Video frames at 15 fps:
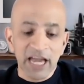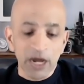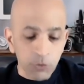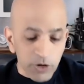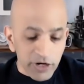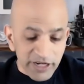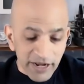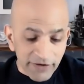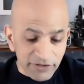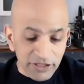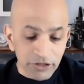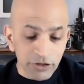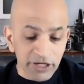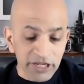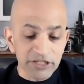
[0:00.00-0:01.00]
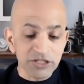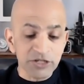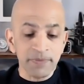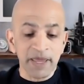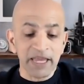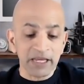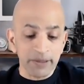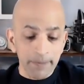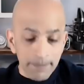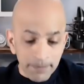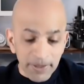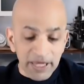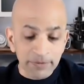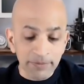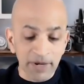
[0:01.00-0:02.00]
And we're definitely looking to make
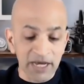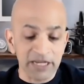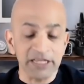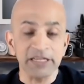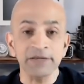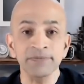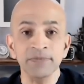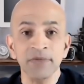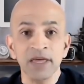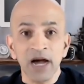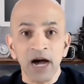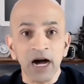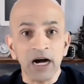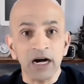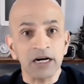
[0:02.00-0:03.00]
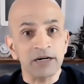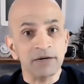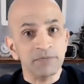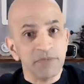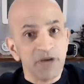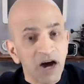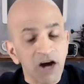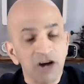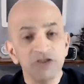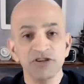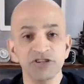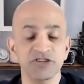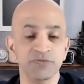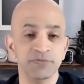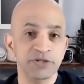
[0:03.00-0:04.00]
big money,
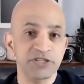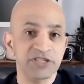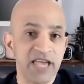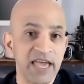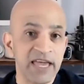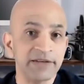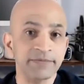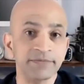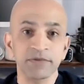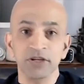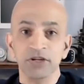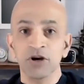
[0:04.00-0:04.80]
hundreds of percent,